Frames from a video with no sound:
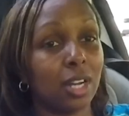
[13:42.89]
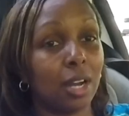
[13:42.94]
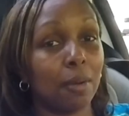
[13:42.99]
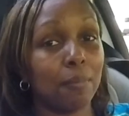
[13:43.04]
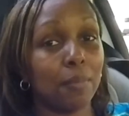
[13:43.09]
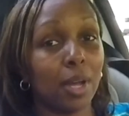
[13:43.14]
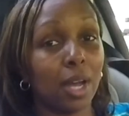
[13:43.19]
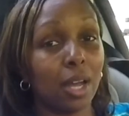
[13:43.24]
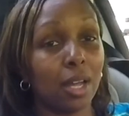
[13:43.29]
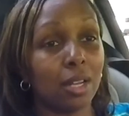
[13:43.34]

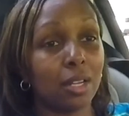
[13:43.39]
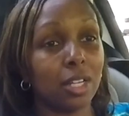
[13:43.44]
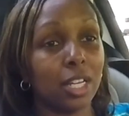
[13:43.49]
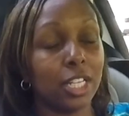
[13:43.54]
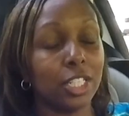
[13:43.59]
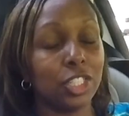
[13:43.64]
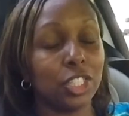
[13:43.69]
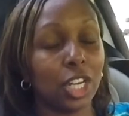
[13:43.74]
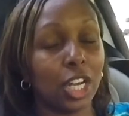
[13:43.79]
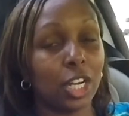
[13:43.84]
I'm not
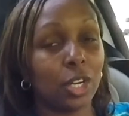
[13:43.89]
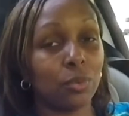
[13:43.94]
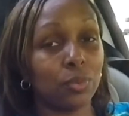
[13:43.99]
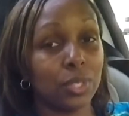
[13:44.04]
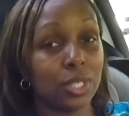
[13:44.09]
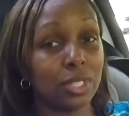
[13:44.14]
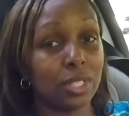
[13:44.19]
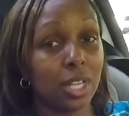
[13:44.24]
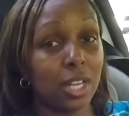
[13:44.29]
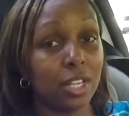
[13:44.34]
a giant
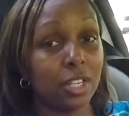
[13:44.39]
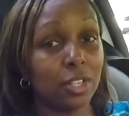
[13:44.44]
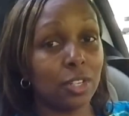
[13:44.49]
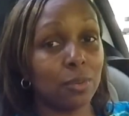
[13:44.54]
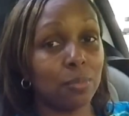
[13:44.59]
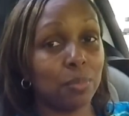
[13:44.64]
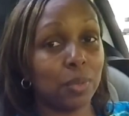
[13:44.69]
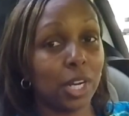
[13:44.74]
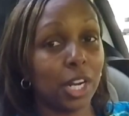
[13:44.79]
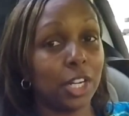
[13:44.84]
risk
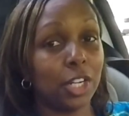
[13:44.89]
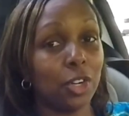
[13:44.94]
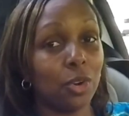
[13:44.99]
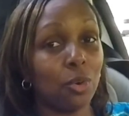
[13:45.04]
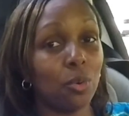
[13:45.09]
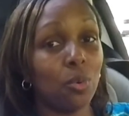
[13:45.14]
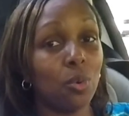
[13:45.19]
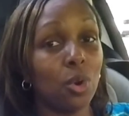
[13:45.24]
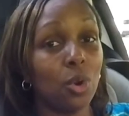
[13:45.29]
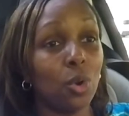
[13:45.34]
taker, but I
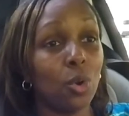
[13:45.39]
know